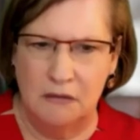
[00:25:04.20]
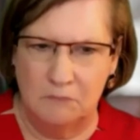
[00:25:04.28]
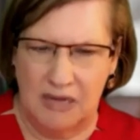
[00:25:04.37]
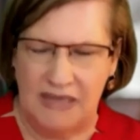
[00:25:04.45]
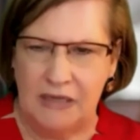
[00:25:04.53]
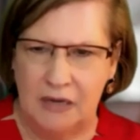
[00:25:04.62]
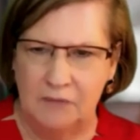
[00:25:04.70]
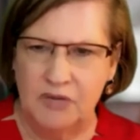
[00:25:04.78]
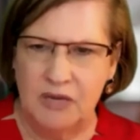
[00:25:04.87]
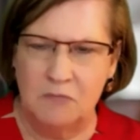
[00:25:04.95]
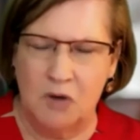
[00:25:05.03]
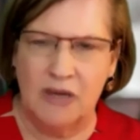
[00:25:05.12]
my
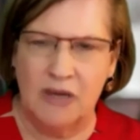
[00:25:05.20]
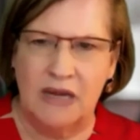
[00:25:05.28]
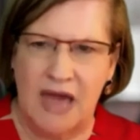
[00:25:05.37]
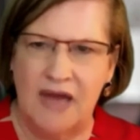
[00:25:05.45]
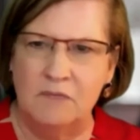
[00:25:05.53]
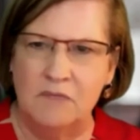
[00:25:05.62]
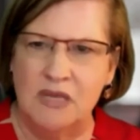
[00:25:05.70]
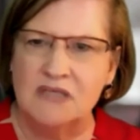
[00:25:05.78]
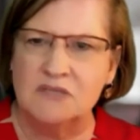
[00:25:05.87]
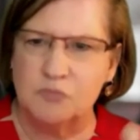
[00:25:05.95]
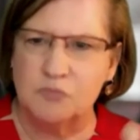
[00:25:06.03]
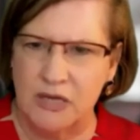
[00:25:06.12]
company, Market Atomy,
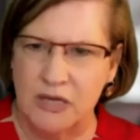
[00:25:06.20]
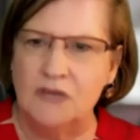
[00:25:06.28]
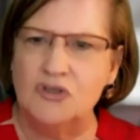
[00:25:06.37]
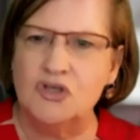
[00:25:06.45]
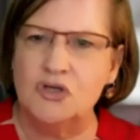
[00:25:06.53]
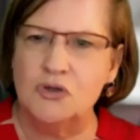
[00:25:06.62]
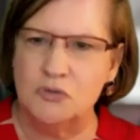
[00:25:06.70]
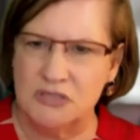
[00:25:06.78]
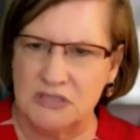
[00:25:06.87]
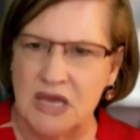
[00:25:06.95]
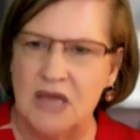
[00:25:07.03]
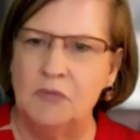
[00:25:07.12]
is bringing to the
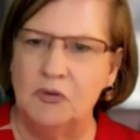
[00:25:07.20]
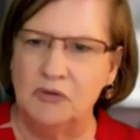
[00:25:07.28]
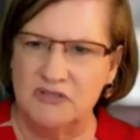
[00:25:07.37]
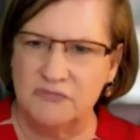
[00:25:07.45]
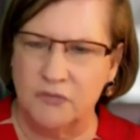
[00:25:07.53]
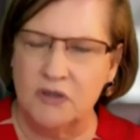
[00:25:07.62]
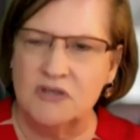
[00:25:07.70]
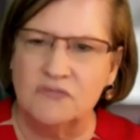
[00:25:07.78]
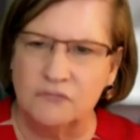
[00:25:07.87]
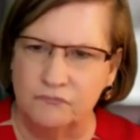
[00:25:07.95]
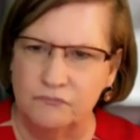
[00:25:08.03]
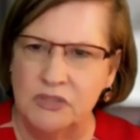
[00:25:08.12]
table as far as
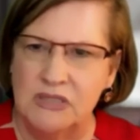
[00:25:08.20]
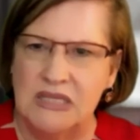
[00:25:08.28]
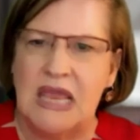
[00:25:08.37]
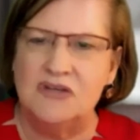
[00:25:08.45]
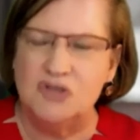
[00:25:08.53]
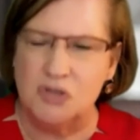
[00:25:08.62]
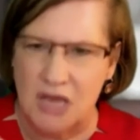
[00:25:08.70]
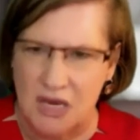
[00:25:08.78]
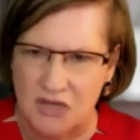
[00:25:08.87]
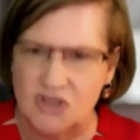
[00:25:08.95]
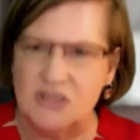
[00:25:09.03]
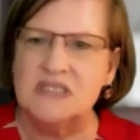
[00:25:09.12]
the
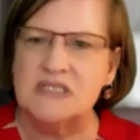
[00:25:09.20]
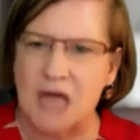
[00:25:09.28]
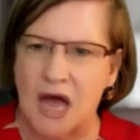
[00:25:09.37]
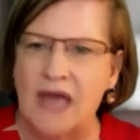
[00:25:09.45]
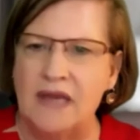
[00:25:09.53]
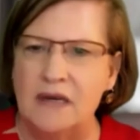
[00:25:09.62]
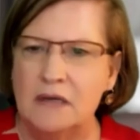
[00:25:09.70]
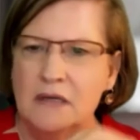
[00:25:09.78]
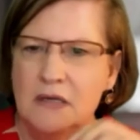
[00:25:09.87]
education side